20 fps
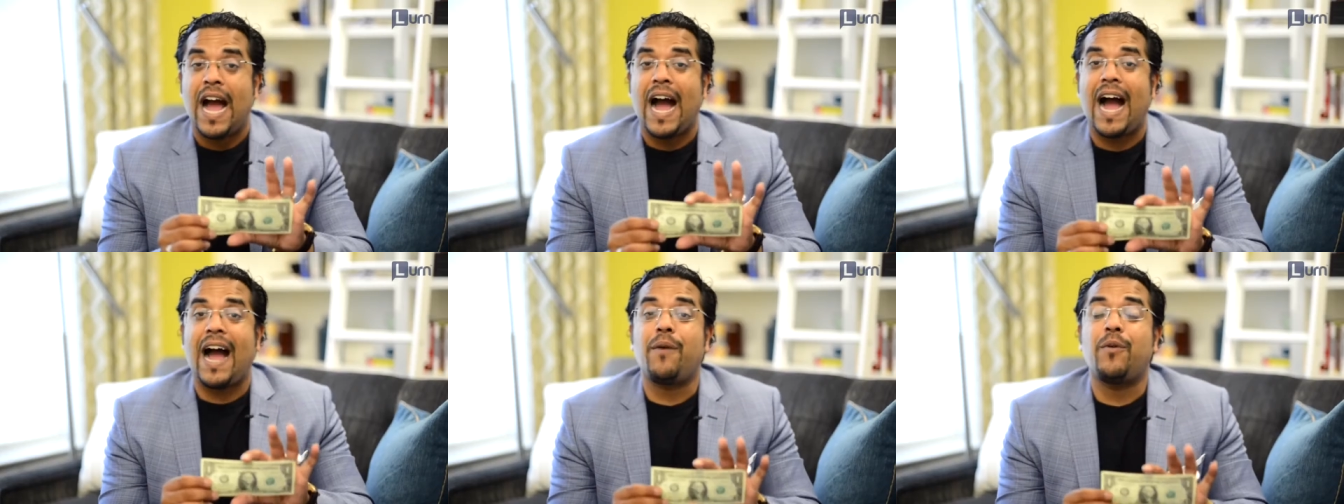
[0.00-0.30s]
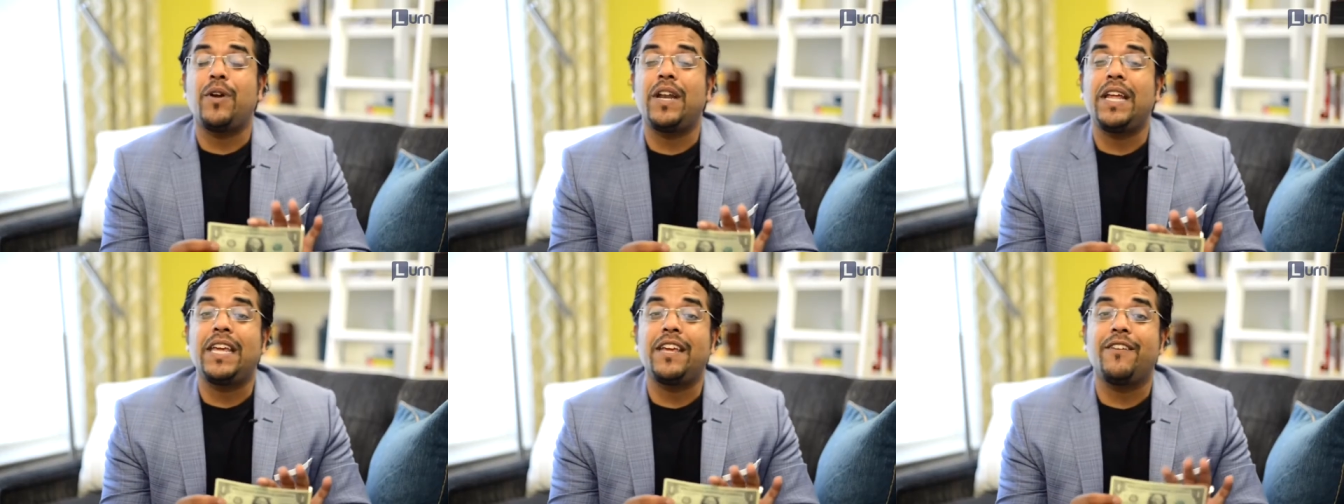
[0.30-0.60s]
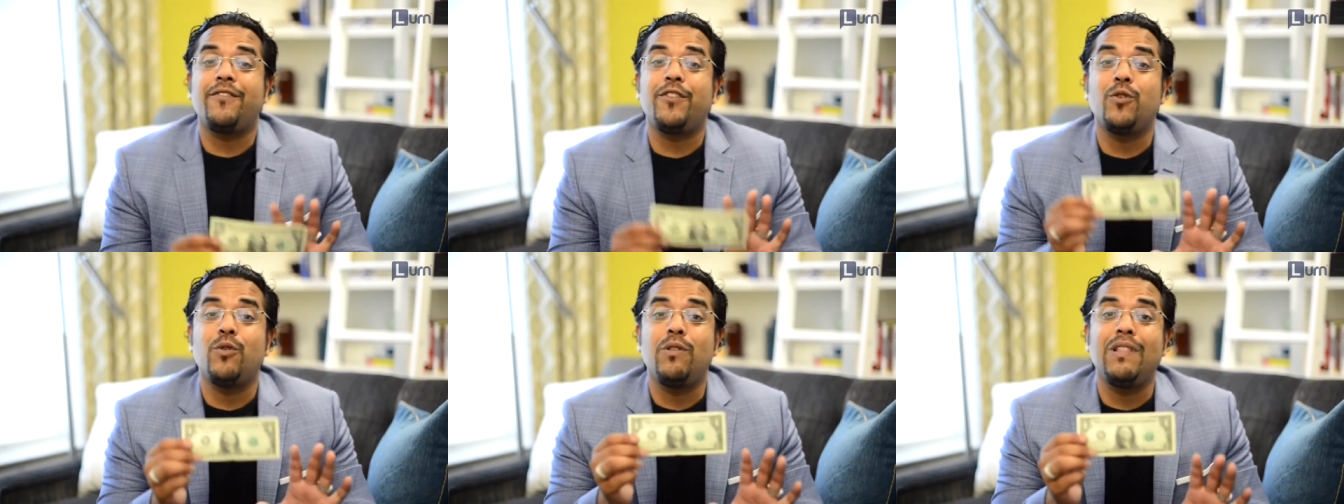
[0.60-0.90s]
I want to
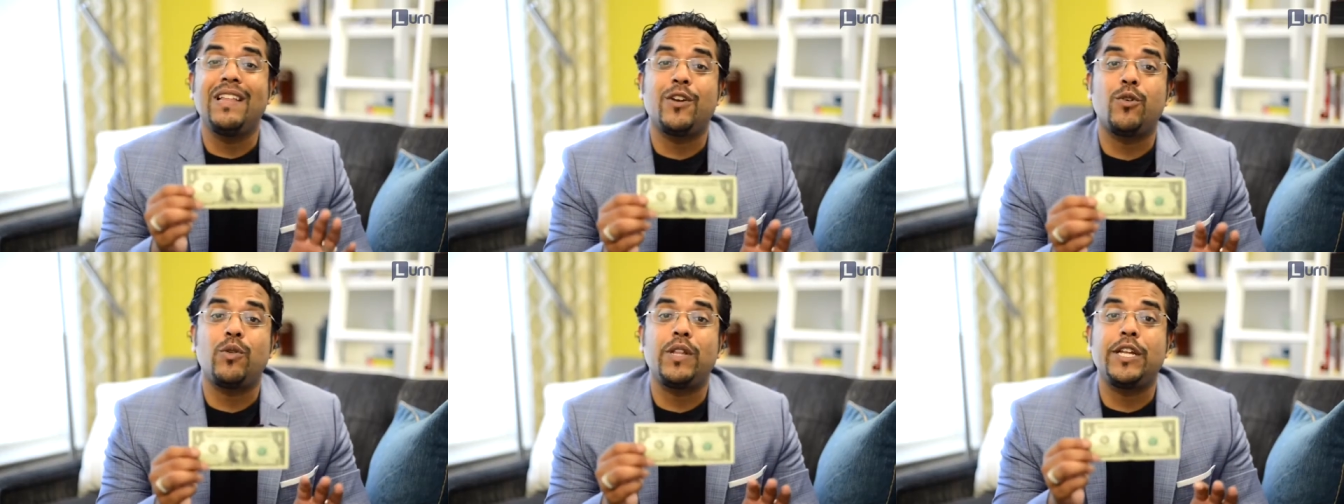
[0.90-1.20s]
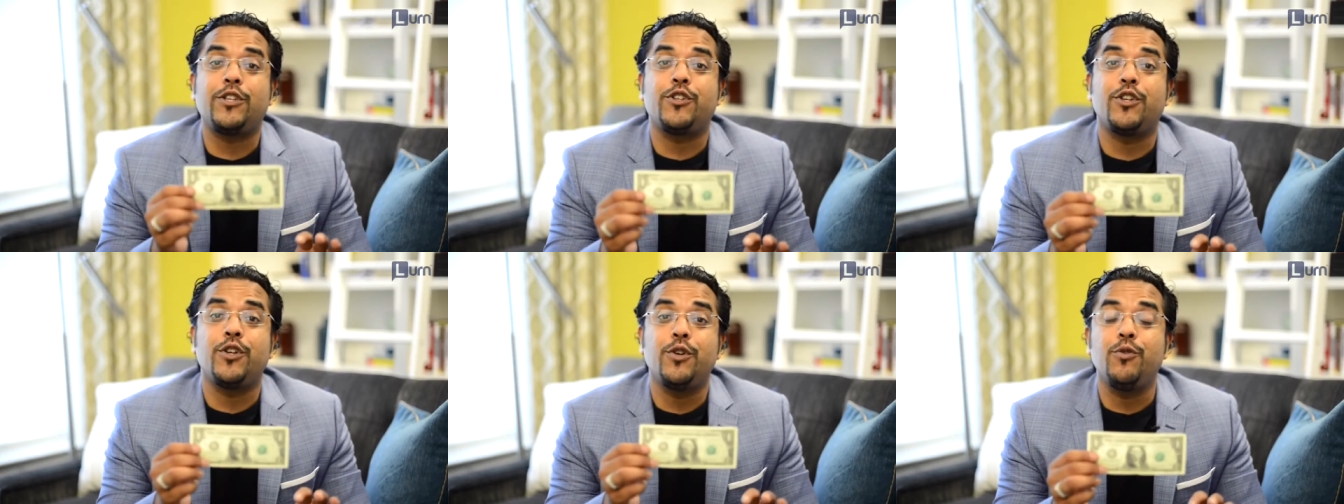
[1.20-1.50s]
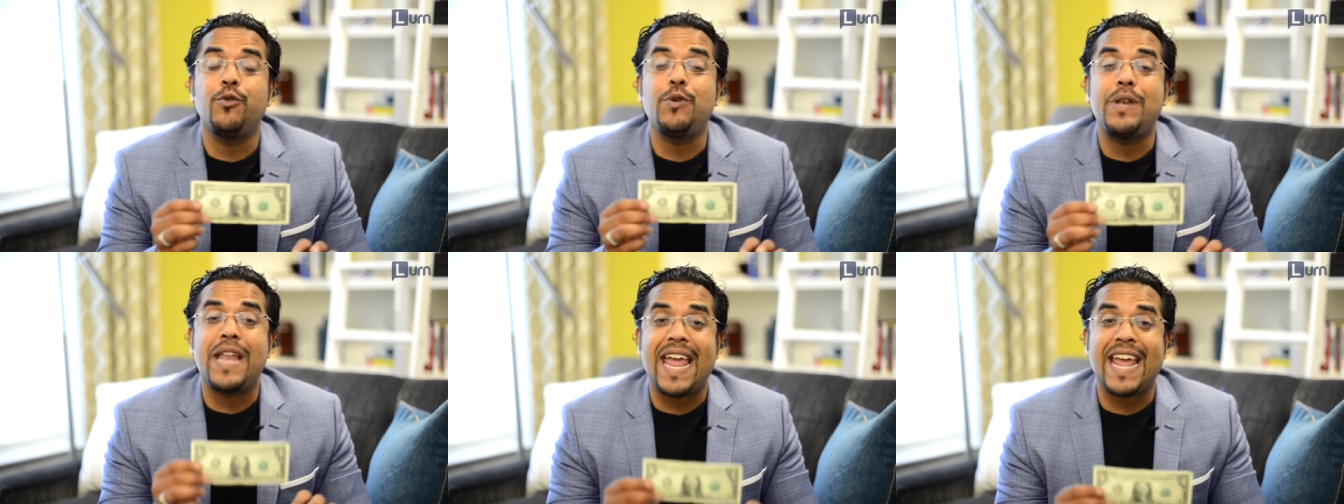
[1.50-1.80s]
give you literally
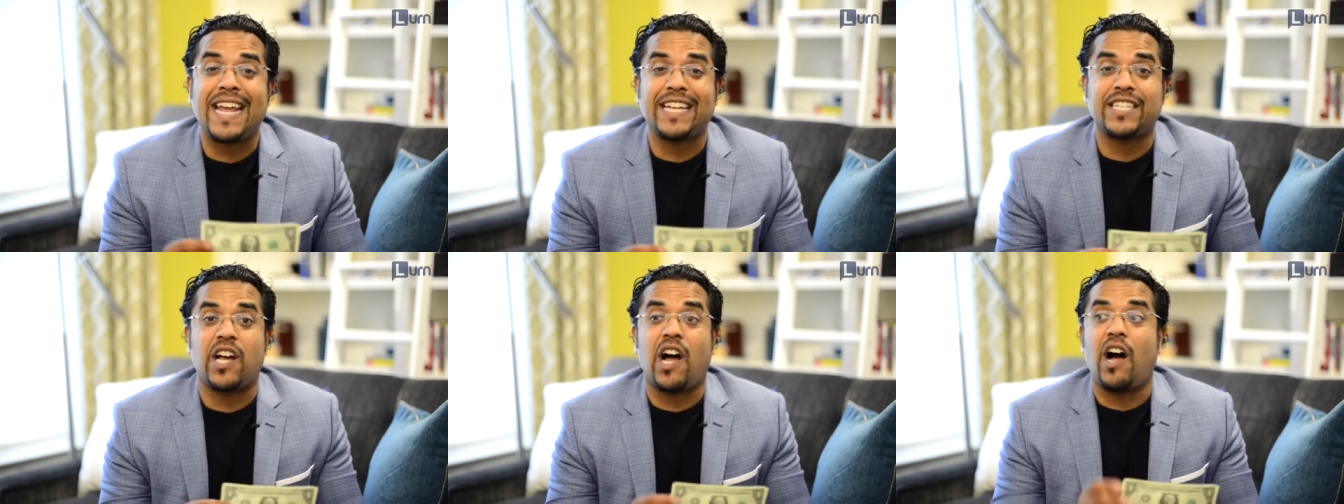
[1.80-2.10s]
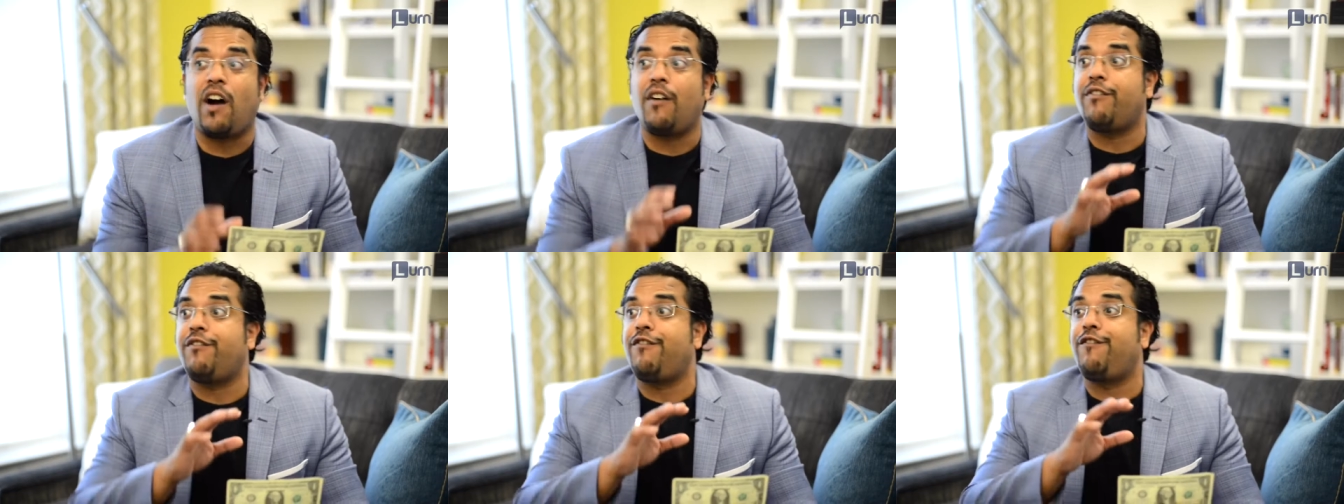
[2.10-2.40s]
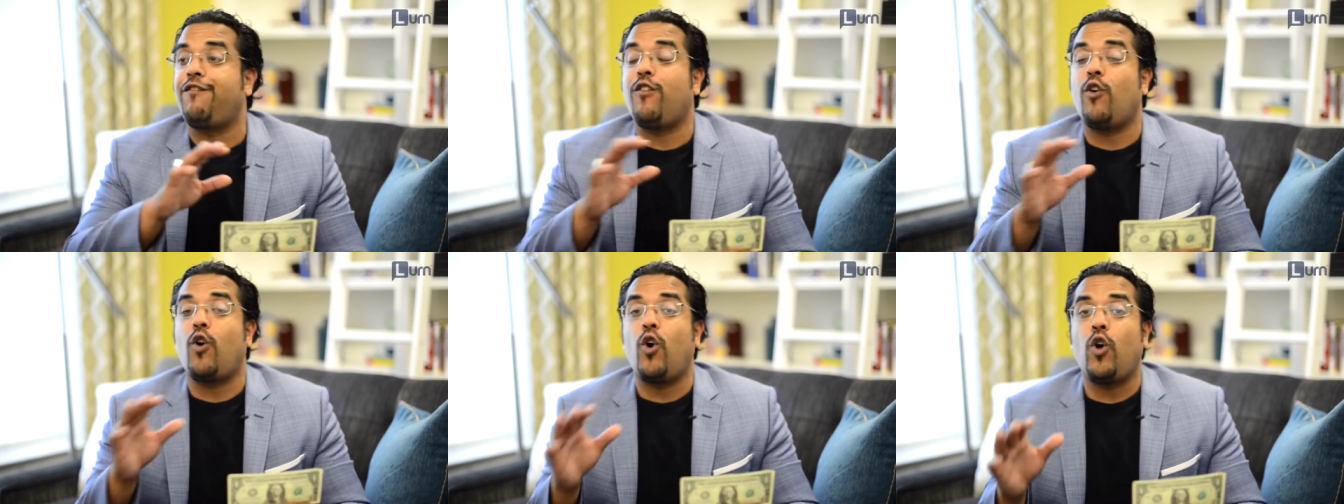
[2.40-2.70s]
two days of
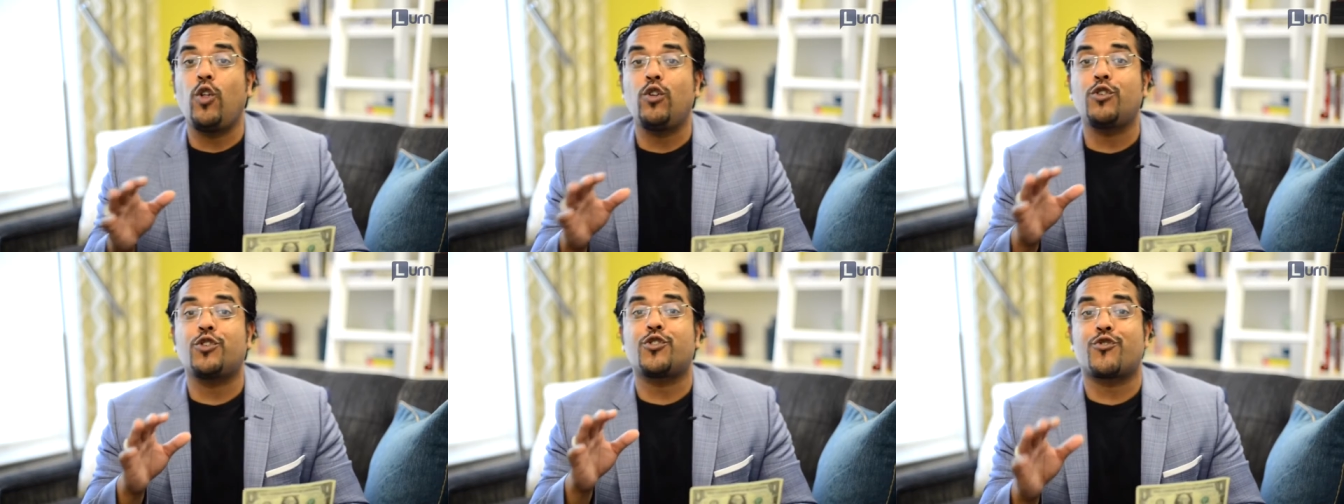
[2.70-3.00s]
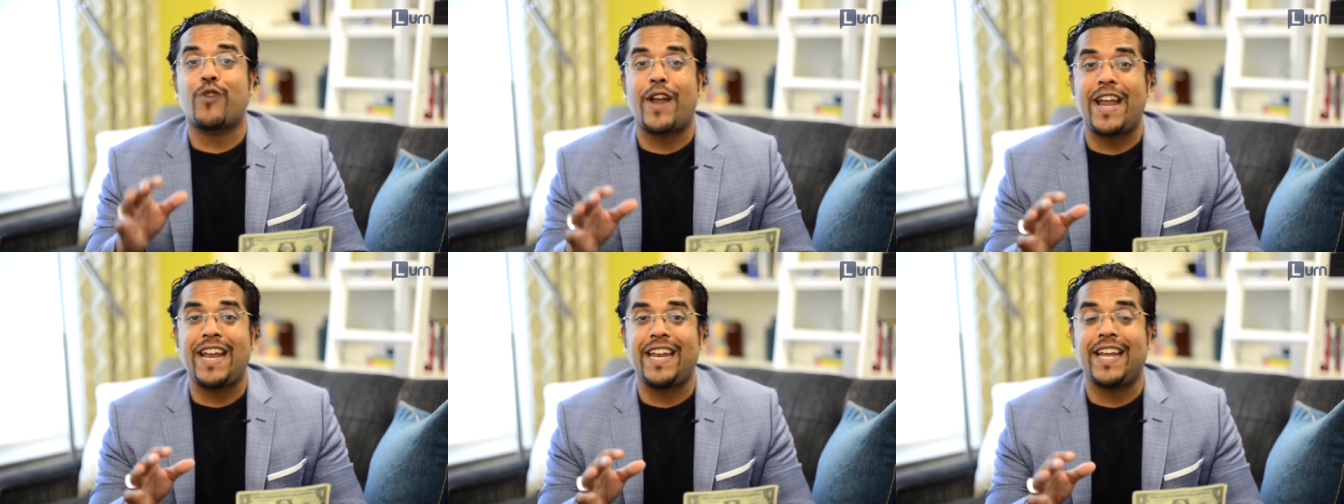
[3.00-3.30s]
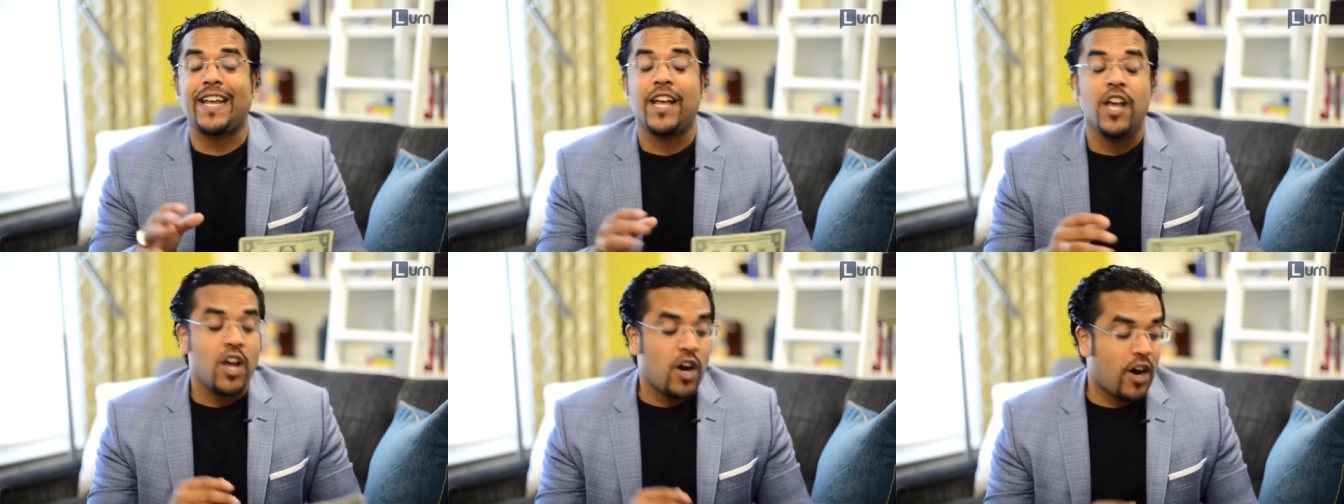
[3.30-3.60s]
full
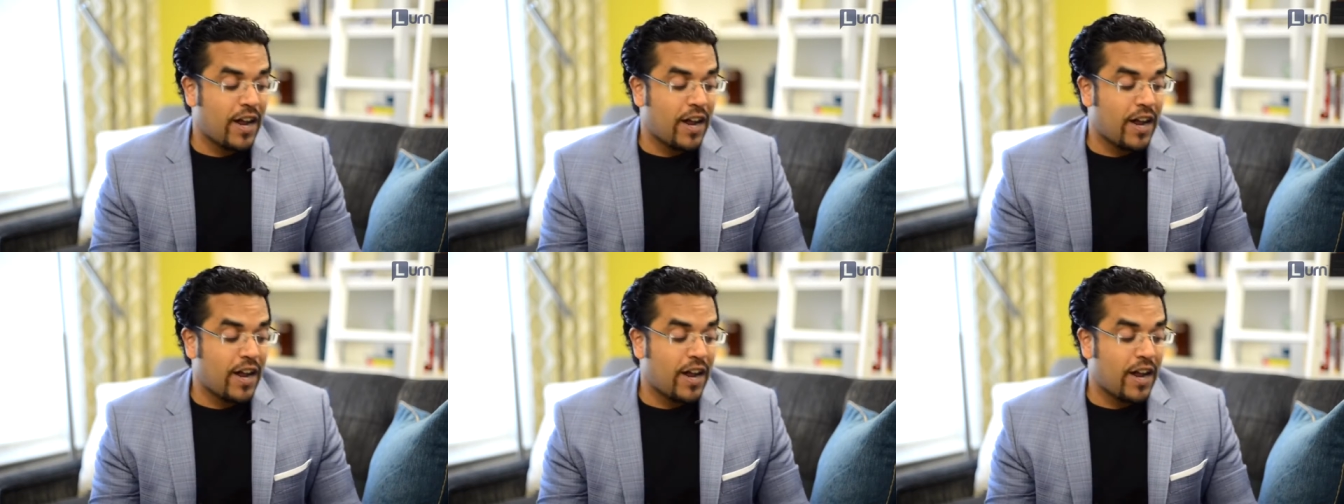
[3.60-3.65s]
training